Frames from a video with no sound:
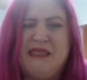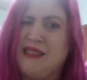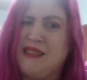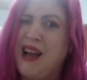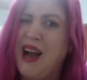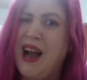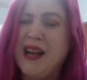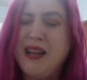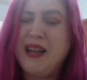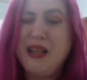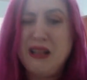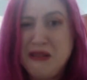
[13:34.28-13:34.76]

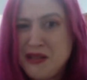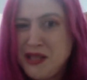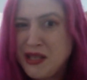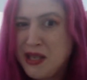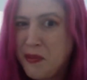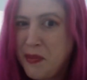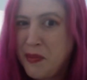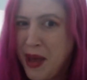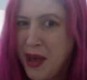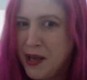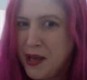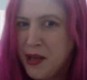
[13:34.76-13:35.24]
kind of looks
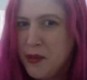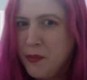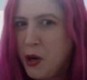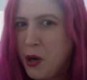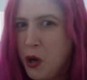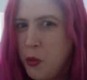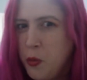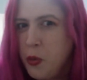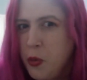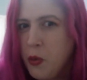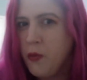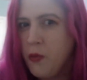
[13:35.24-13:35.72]
like a bag of
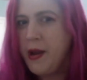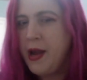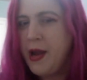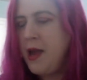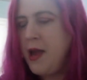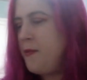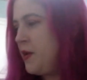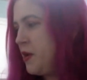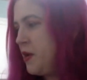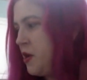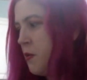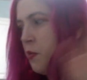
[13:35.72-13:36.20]

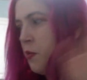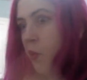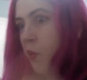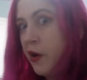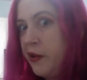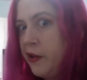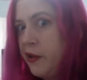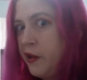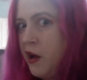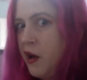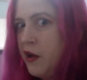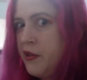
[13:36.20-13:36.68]
potpourri but you
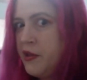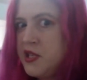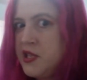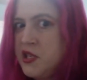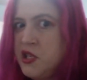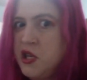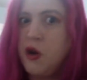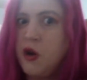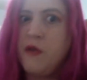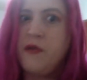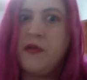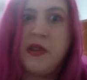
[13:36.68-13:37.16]
boil it on the
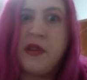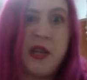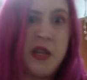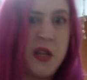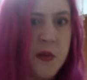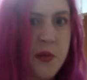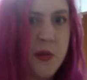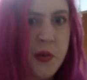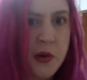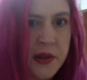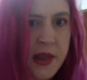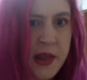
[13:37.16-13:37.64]
stove and then
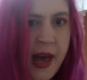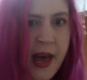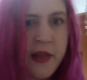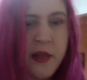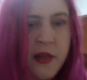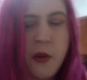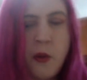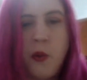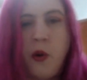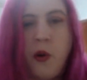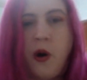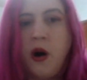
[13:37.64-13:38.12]
you put that
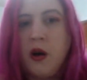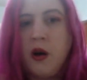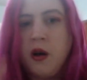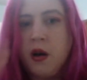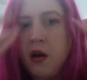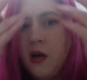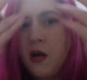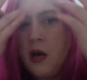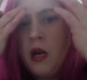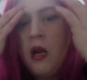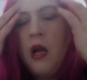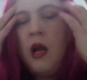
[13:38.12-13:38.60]
in the
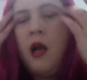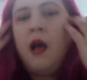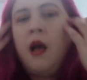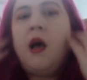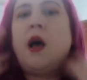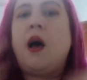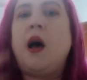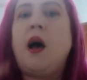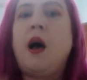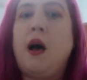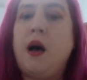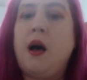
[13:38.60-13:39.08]
water
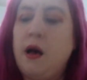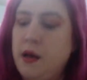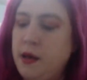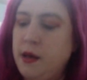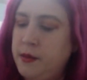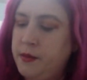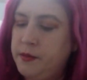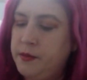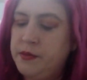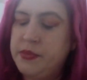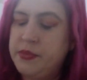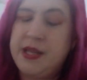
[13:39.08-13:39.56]

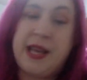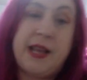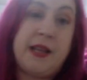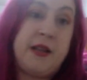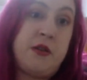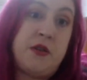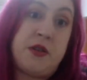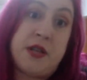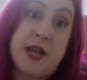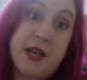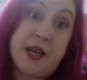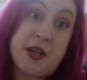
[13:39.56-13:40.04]
um
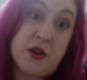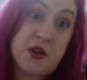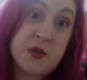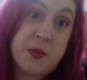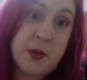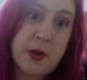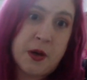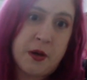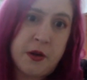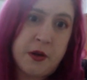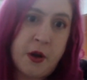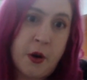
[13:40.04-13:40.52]
then you take your
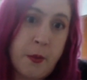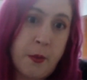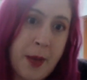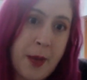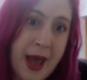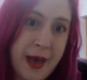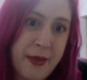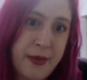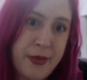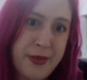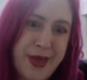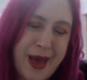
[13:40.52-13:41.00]
spirit your
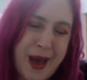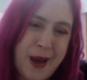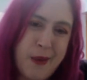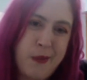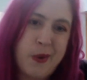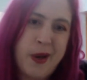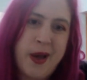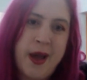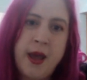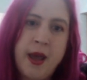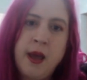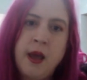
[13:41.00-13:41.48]
bath that
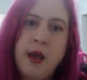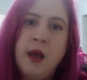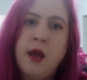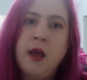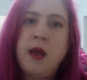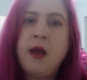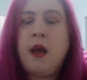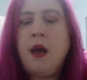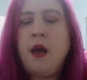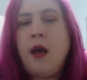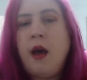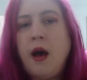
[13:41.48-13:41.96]
way
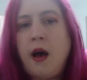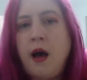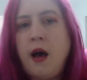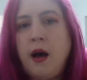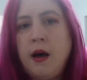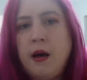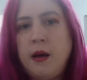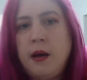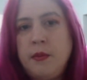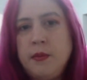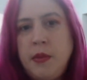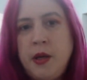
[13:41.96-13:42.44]

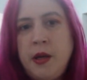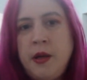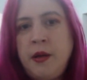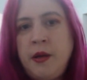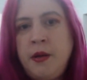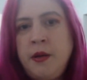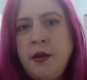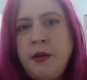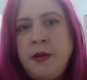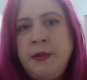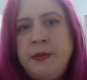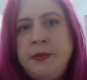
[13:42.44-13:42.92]
um
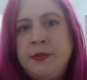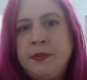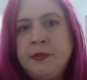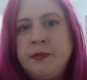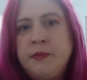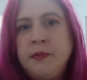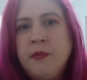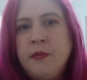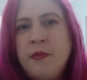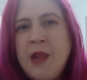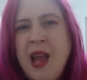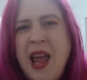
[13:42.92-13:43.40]

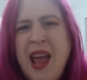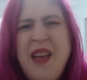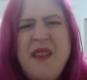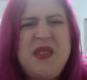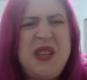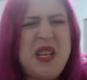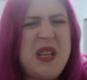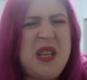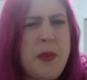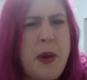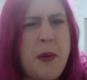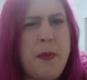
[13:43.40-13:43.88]

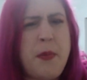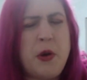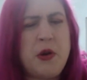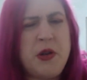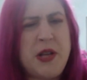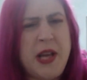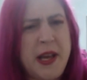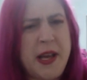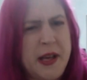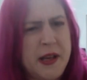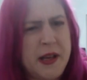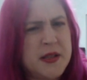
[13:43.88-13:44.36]
see them at
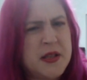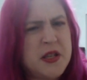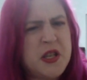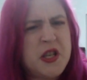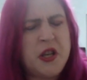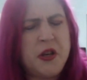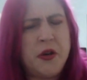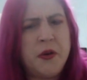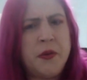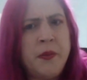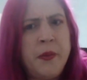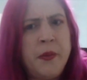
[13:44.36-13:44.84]
bodegas
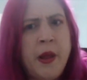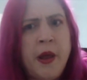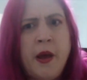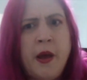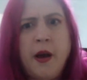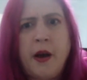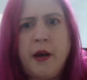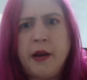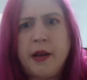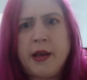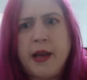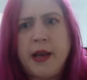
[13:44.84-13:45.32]
too
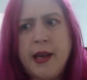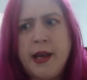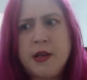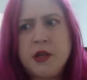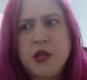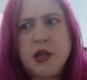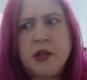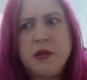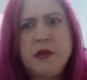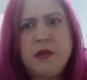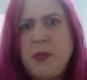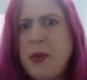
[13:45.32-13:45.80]
on
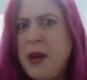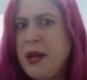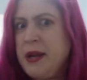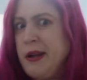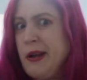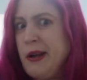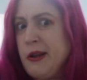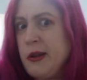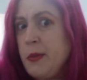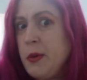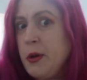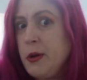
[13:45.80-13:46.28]
occasion
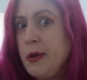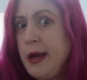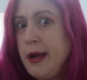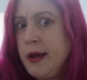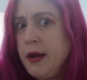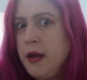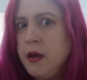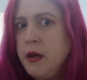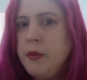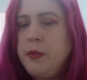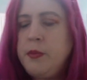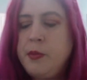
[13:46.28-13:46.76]
depending on the
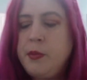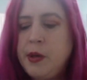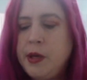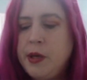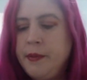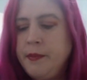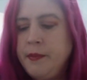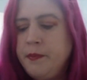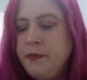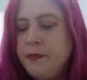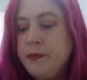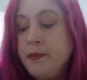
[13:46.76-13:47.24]
bodega but
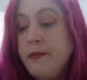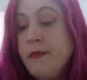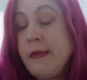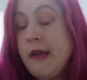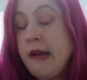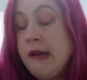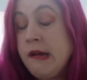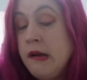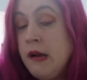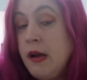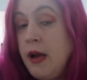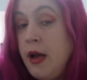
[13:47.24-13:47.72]

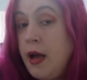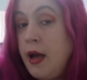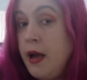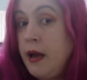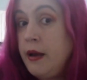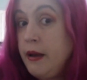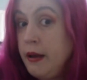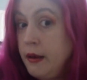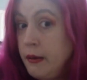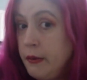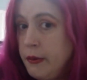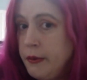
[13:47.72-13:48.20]

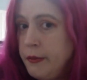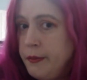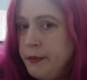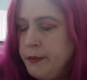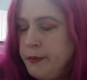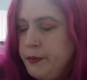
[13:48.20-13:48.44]
any anyway.